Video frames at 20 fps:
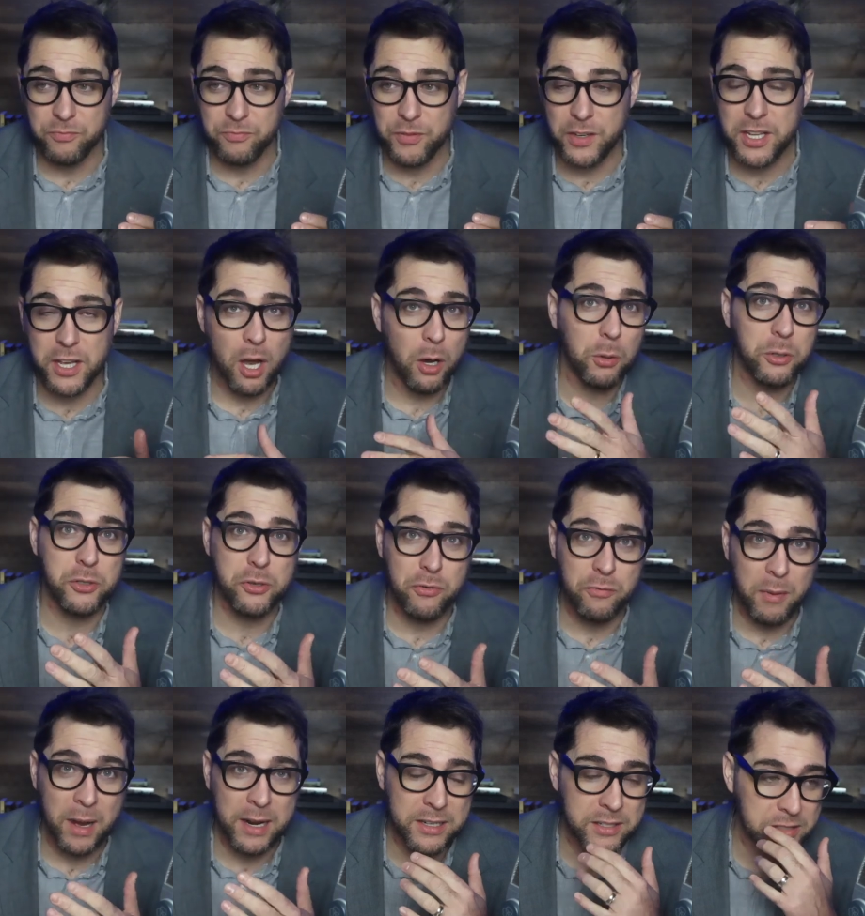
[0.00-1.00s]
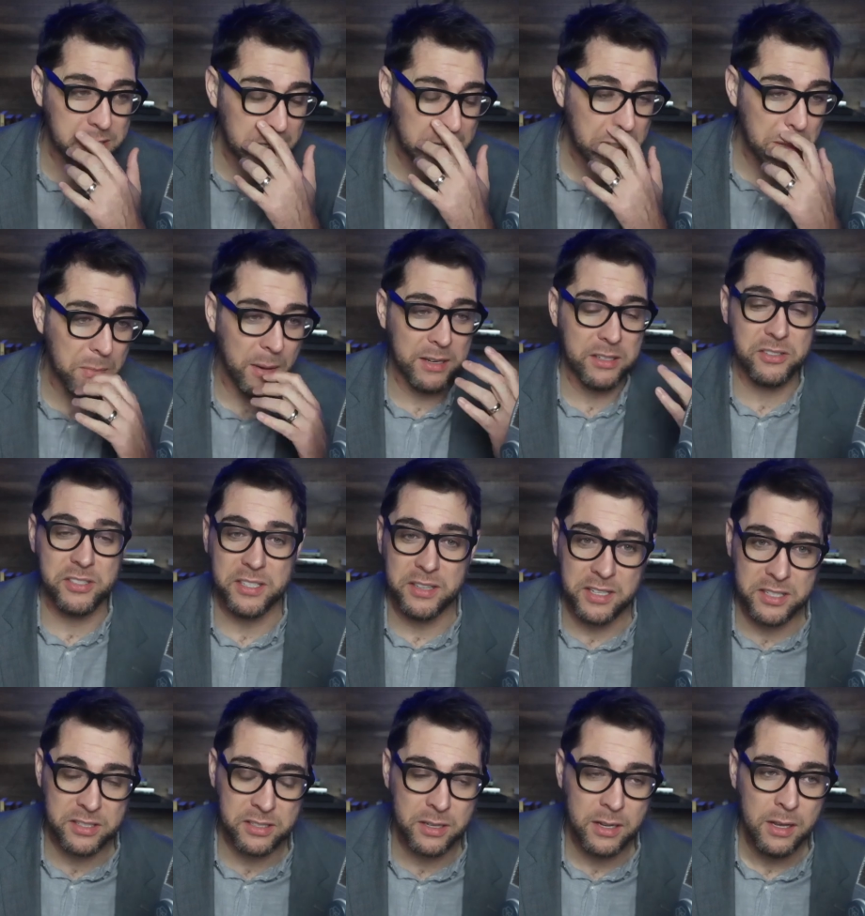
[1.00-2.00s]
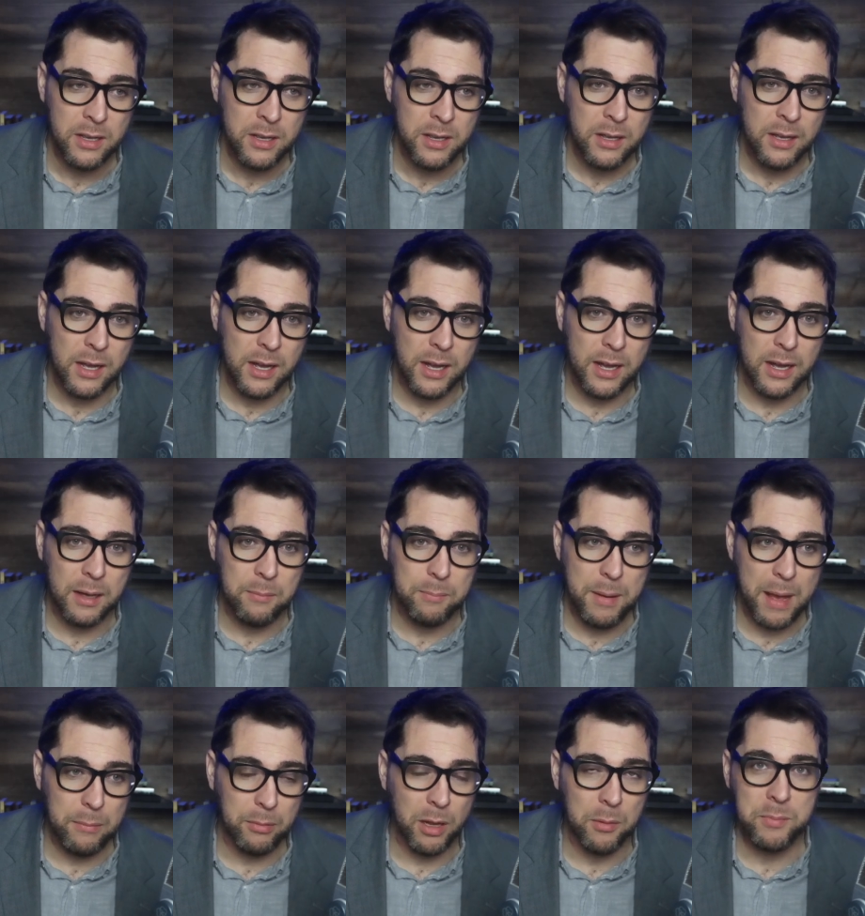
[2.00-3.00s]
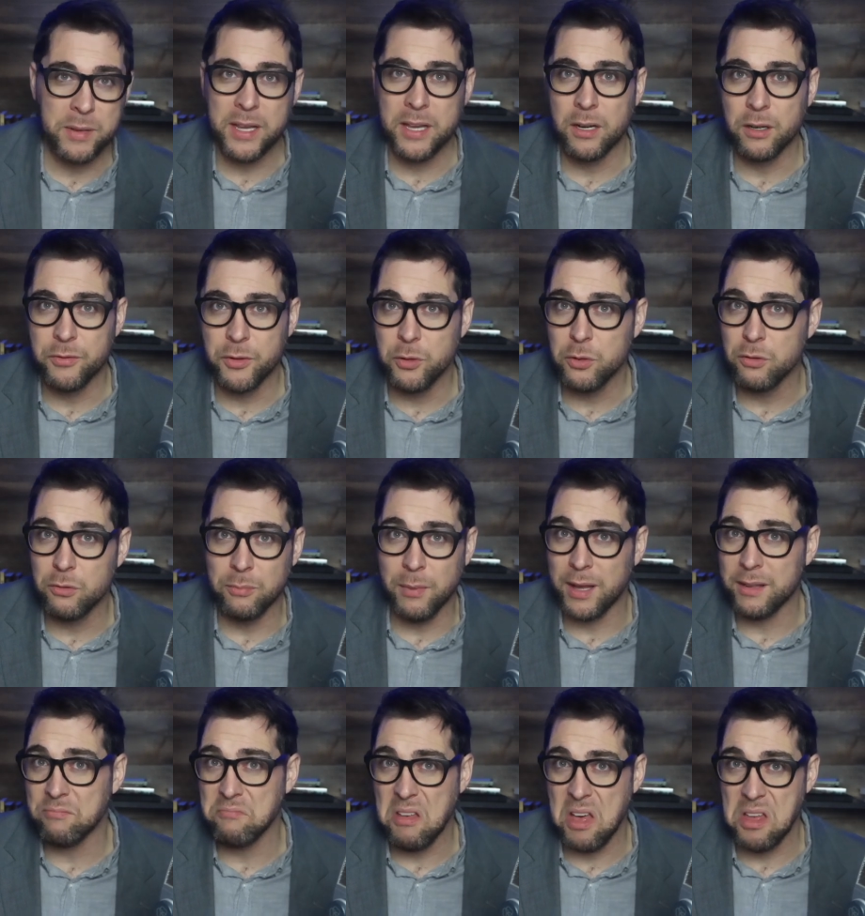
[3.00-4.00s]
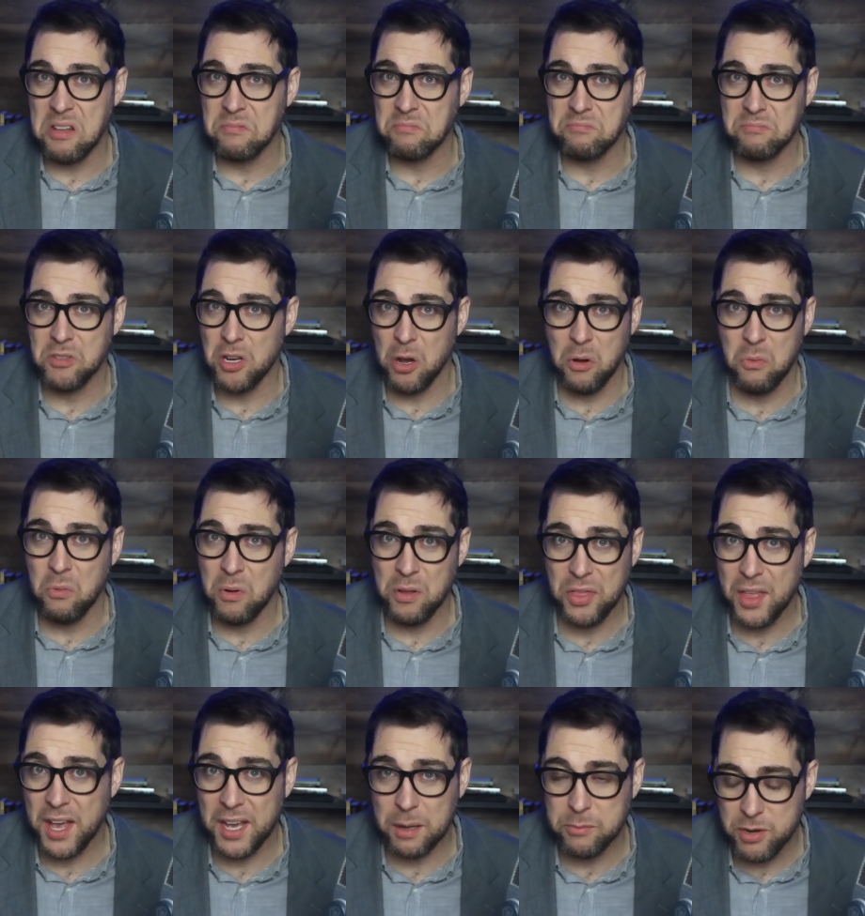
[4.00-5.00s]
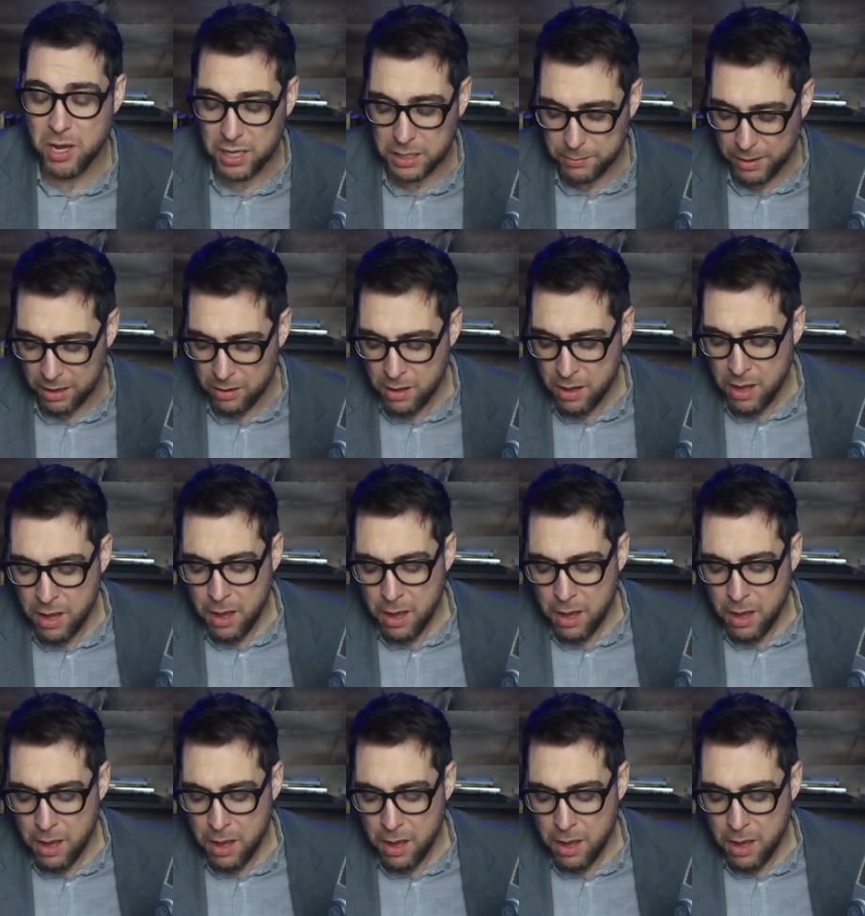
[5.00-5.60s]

video, which you might have seen, you might have seen this uh, Babylon Bee interview, you might not know what the heck I'm talking about.